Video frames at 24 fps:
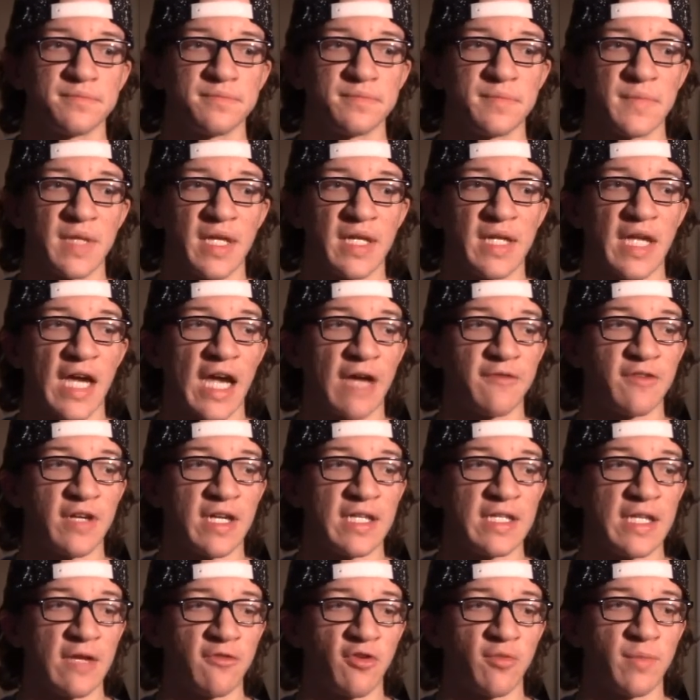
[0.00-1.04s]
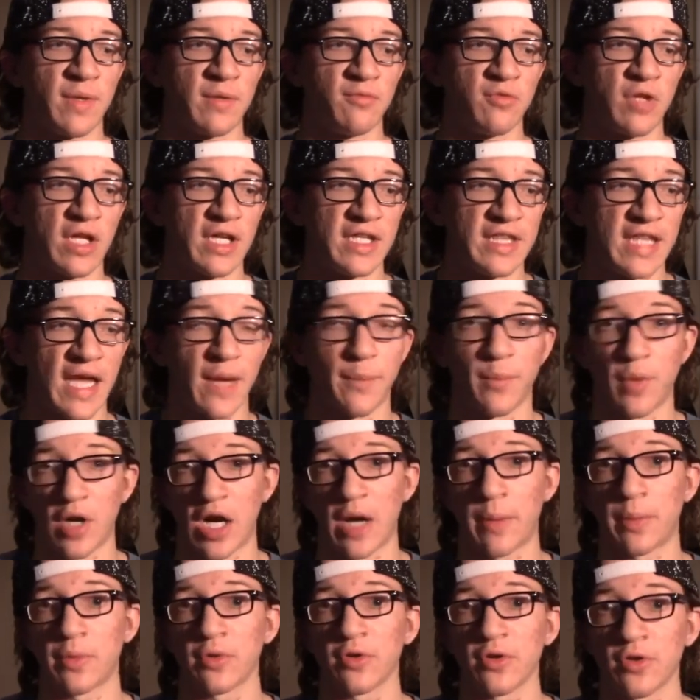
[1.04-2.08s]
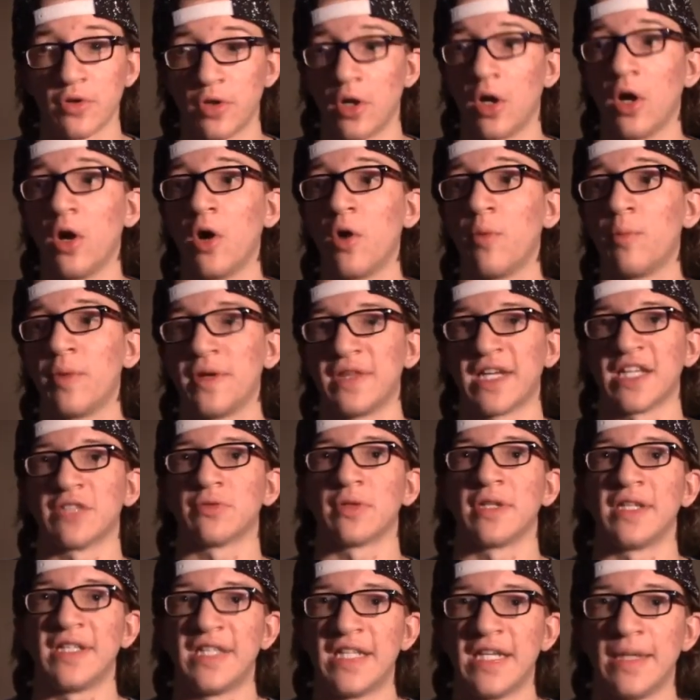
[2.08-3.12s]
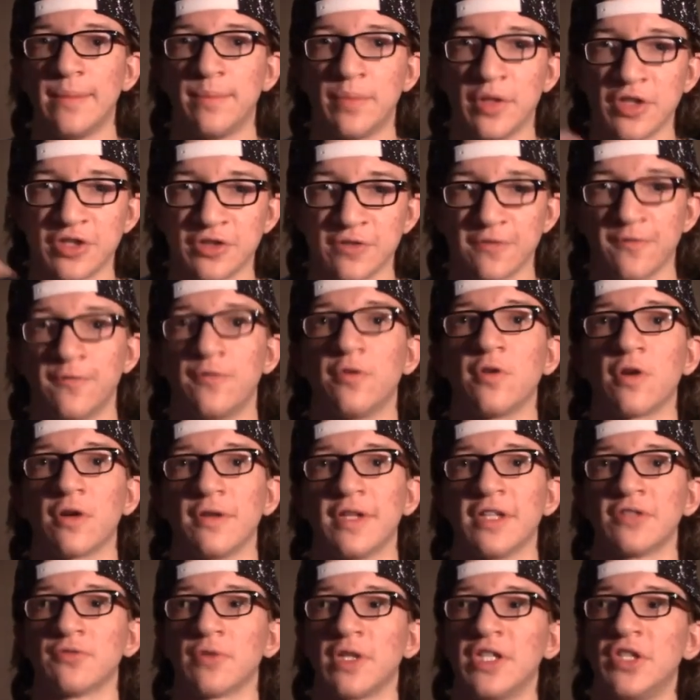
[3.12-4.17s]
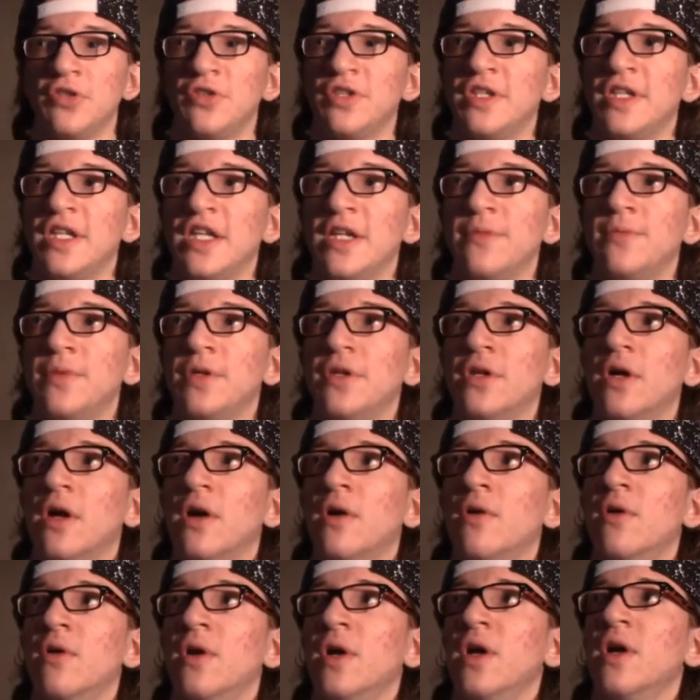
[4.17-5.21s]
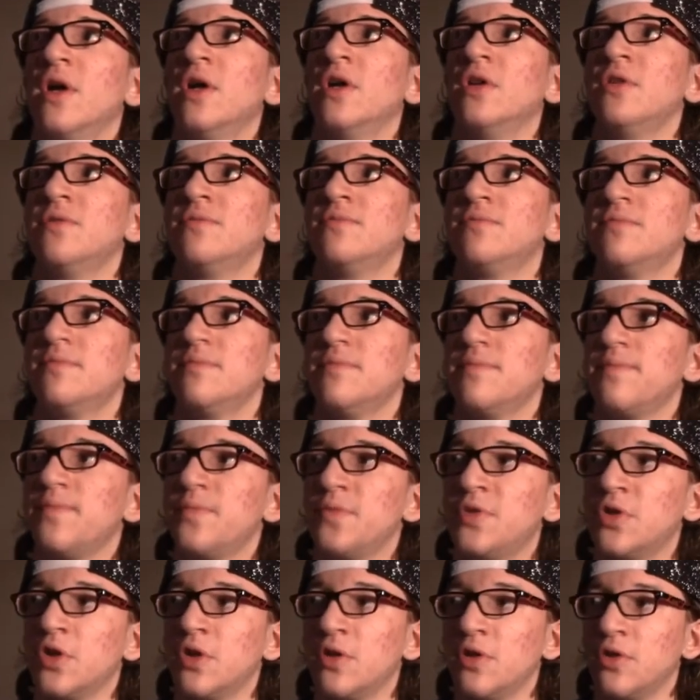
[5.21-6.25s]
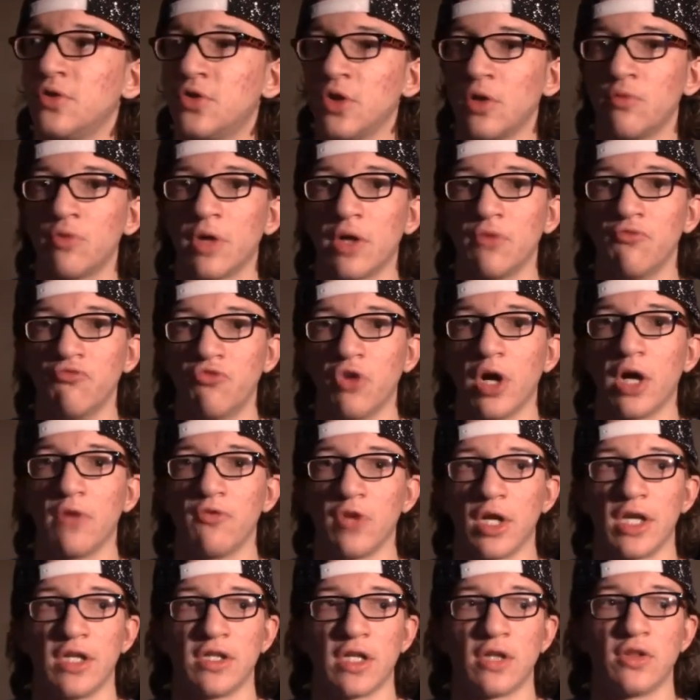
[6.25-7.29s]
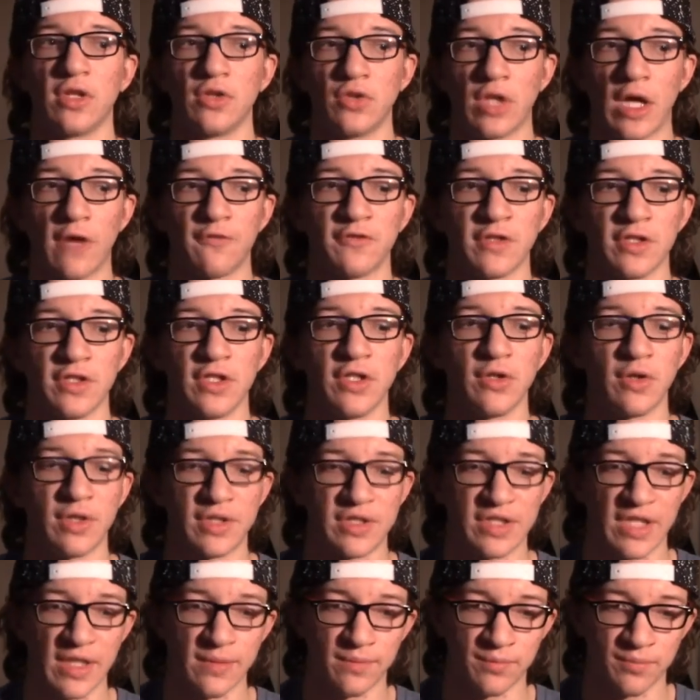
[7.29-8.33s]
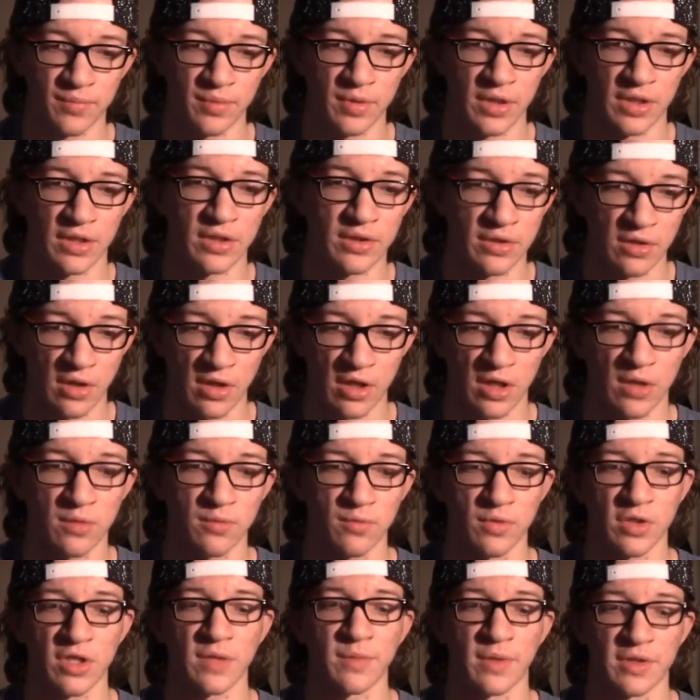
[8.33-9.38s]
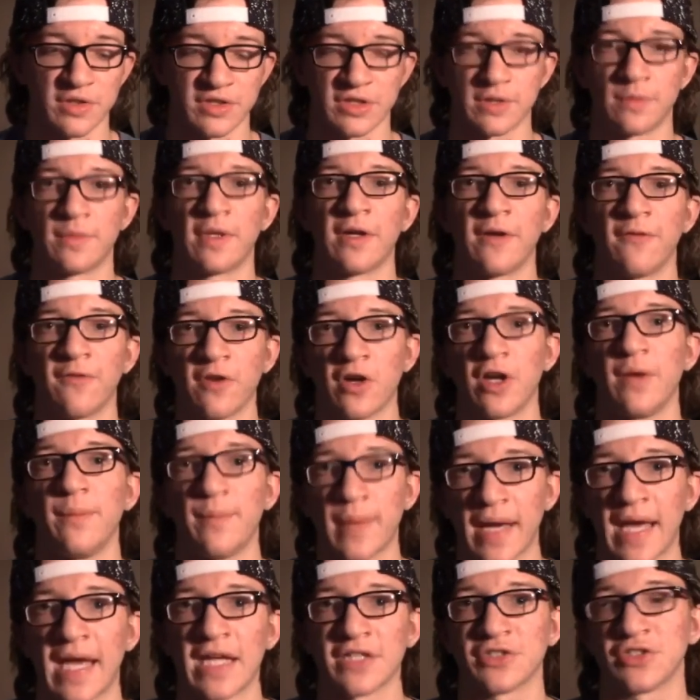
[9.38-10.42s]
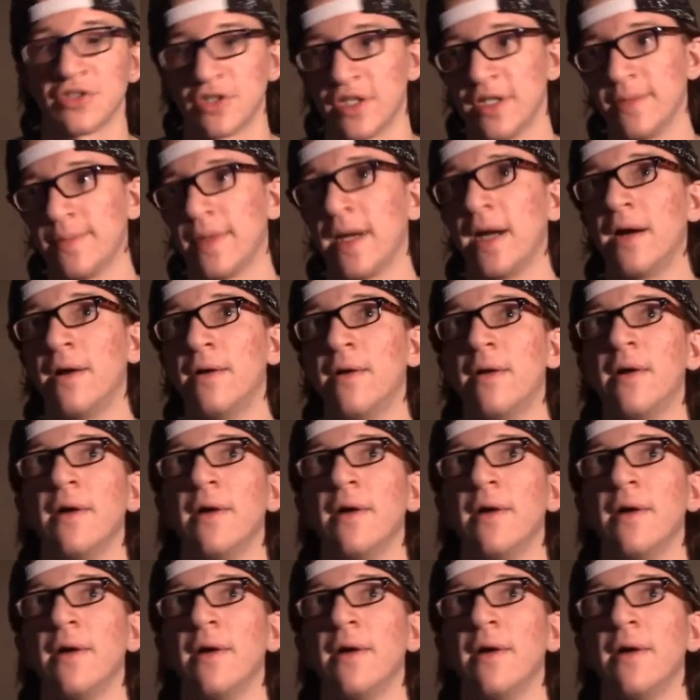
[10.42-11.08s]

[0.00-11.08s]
and have I never been really that popular? No, but that's why you keep pushing forward. That's why you keep you know doing, doing what, what, what you love to do and keep putting hard work about something you're very passionate about,